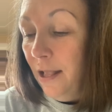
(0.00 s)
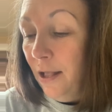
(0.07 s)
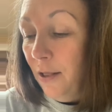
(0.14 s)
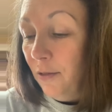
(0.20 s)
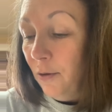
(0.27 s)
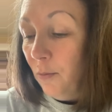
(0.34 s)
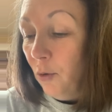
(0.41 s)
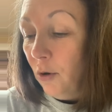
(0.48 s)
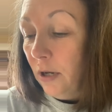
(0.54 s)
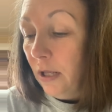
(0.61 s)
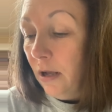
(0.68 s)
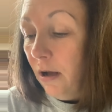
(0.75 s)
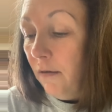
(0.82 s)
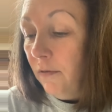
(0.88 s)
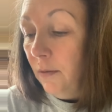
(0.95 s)
their morning
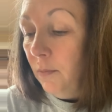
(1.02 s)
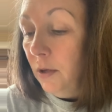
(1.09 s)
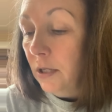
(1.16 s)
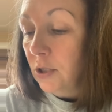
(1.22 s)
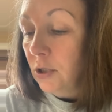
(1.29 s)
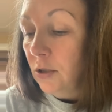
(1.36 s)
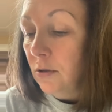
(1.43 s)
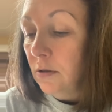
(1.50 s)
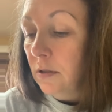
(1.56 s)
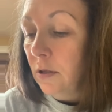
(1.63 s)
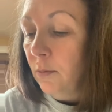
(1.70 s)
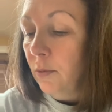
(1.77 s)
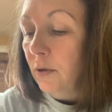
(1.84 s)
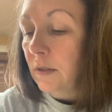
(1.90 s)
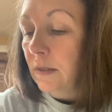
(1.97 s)
coffee pictures, their
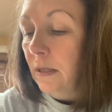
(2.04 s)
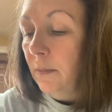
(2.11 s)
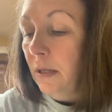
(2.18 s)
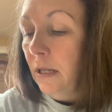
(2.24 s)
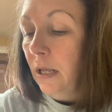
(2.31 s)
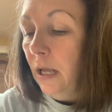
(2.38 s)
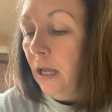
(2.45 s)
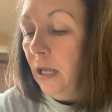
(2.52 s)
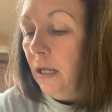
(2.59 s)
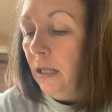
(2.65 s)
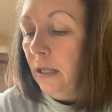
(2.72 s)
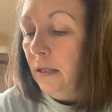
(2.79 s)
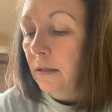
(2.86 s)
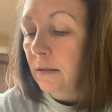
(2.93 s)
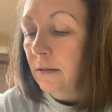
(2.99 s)
persimmon
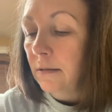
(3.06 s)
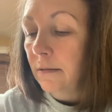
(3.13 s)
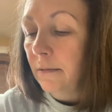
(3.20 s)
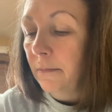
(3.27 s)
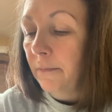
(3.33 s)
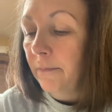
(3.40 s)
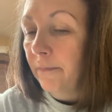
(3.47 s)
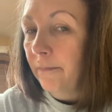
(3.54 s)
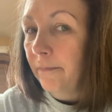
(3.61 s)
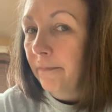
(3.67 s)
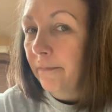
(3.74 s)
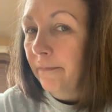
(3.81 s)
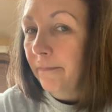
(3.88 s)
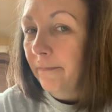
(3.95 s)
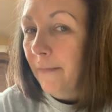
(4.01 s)
cuttings,
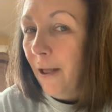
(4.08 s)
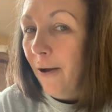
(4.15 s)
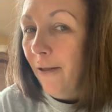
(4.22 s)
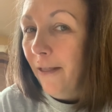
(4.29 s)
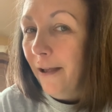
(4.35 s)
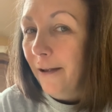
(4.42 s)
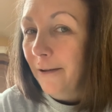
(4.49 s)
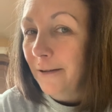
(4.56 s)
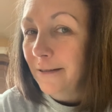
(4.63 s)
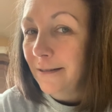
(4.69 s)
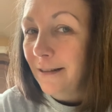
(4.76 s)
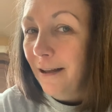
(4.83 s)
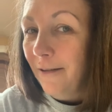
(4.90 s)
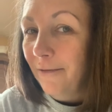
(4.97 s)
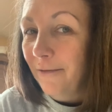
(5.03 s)
all that good
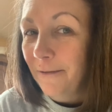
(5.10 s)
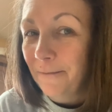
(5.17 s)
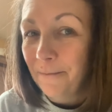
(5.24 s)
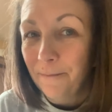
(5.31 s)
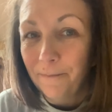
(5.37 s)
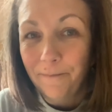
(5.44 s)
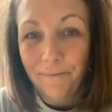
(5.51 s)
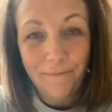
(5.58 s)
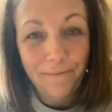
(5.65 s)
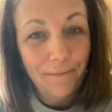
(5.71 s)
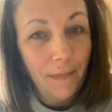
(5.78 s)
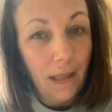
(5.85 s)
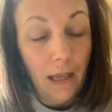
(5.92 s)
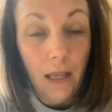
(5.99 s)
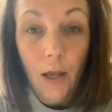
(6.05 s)
stuff.
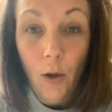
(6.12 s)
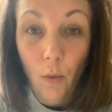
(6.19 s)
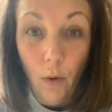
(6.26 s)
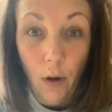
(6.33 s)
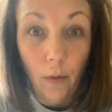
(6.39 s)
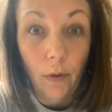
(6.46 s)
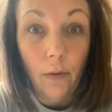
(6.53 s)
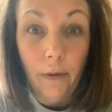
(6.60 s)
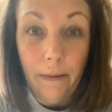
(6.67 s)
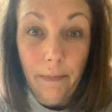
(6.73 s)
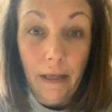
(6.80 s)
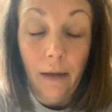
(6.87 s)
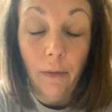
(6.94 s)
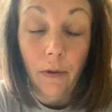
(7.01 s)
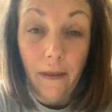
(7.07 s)
Where would we
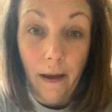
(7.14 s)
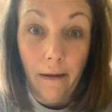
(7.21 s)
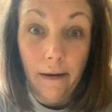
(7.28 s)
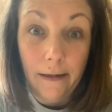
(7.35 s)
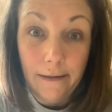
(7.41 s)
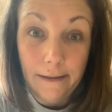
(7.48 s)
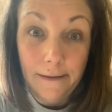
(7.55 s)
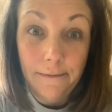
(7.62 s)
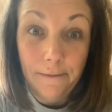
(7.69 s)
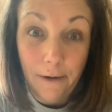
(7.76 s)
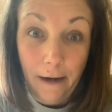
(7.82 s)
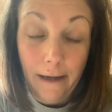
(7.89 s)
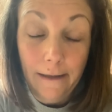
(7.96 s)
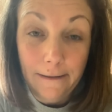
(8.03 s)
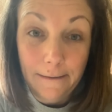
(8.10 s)
be without it,
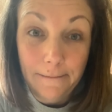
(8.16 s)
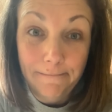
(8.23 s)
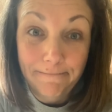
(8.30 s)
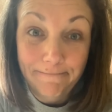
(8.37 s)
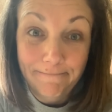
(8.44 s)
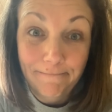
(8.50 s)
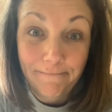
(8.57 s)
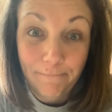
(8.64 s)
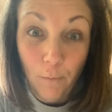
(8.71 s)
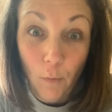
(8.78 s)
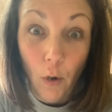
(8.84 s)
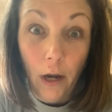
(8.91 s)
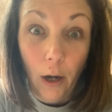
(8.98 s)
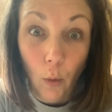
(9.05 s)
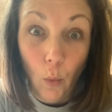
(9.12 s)
right?
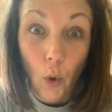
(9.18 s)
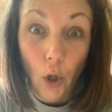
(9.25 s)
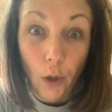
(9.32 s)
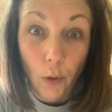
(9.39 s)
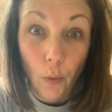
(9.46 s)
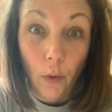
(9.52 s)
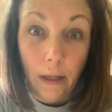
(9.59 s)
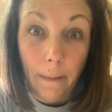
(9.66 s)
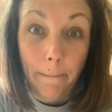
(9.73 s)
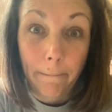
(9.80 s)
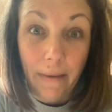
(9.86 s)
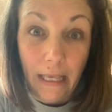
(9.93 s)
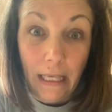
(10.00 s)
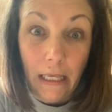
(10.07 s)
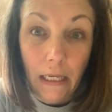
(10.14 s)
Where would we be?